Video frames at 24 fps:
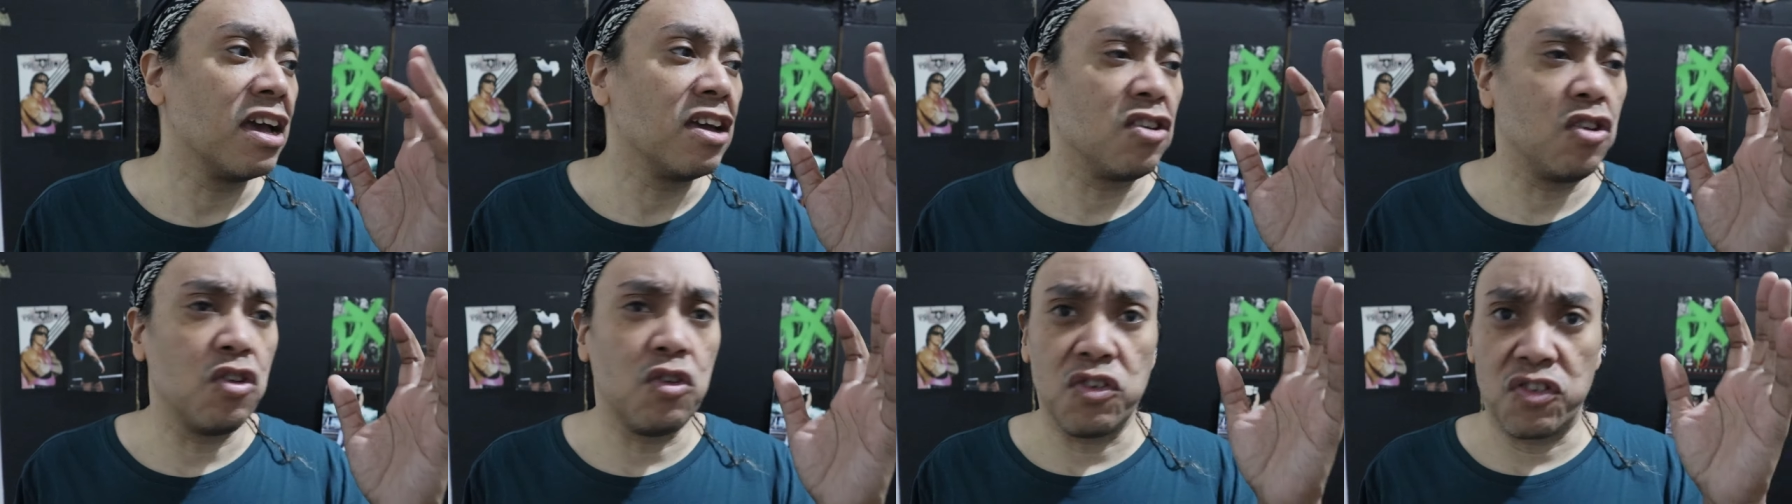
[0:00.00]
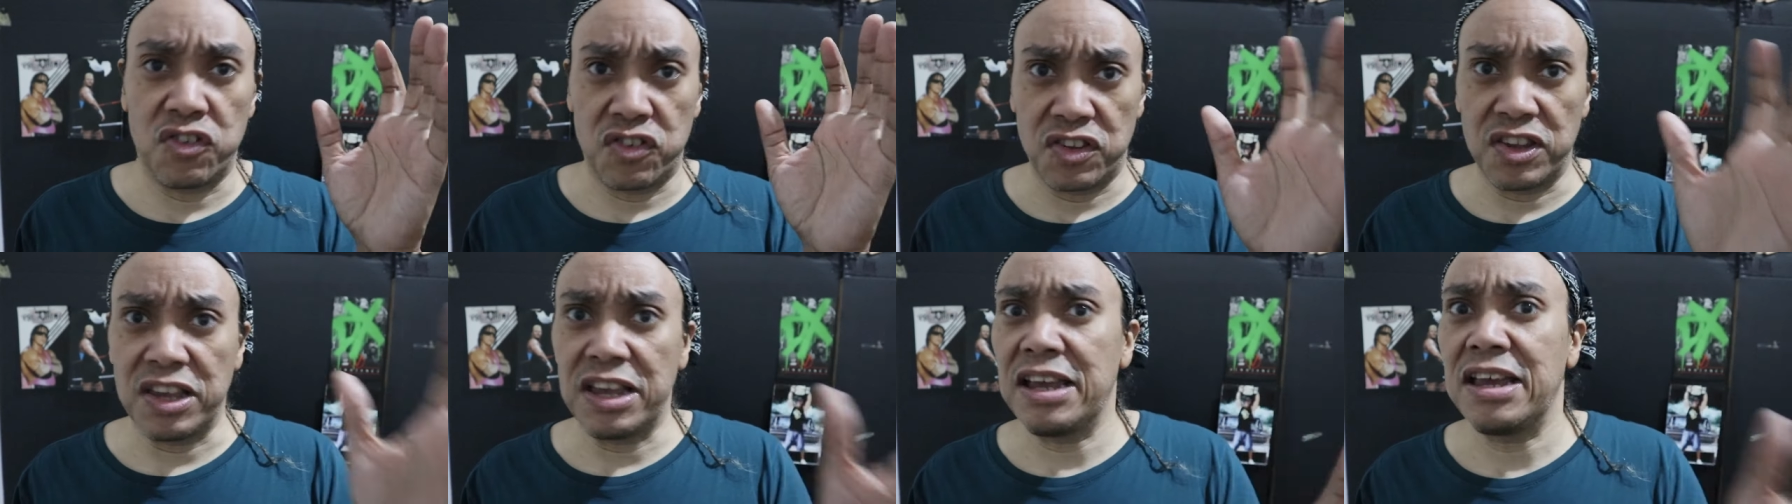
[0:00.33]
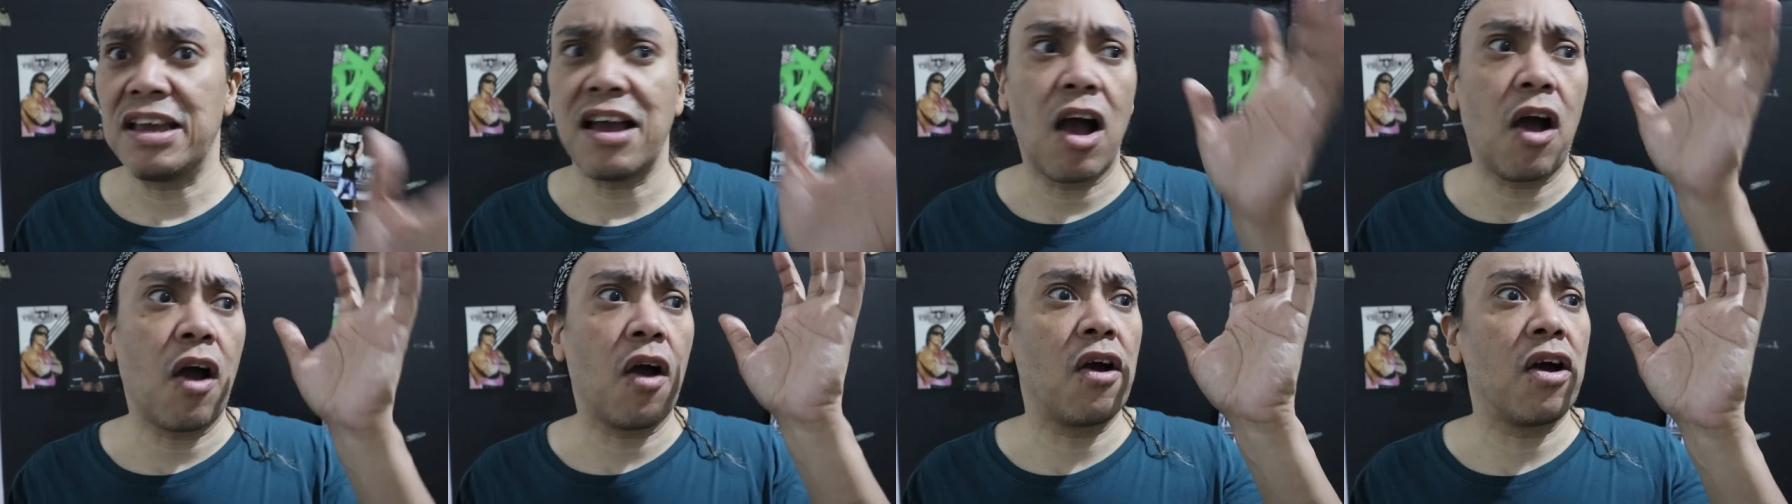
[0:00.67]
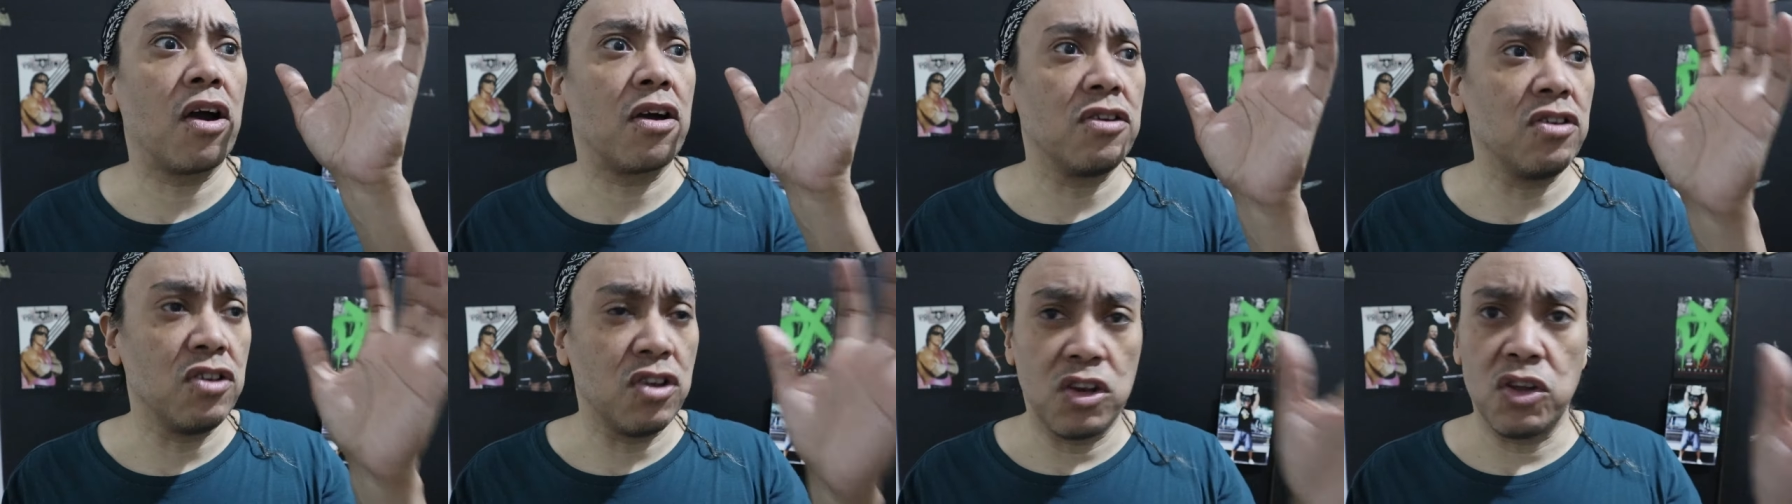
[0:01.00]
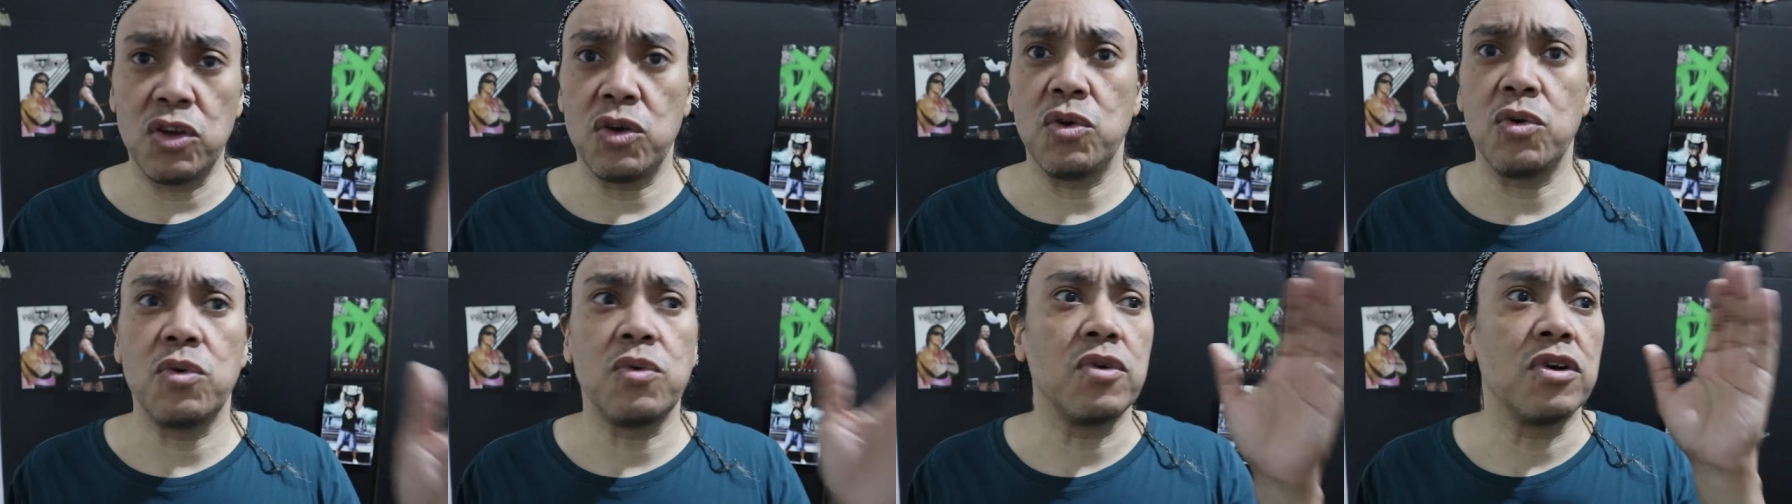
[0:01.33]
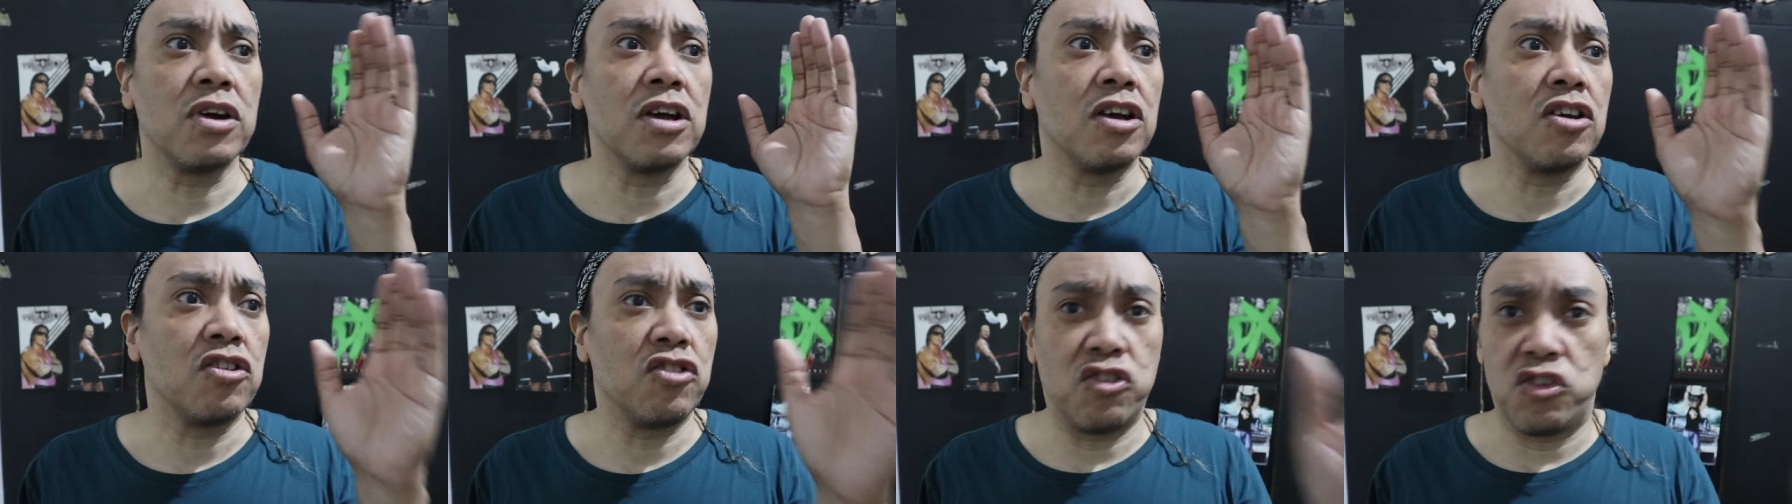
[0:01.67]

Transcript: you see our new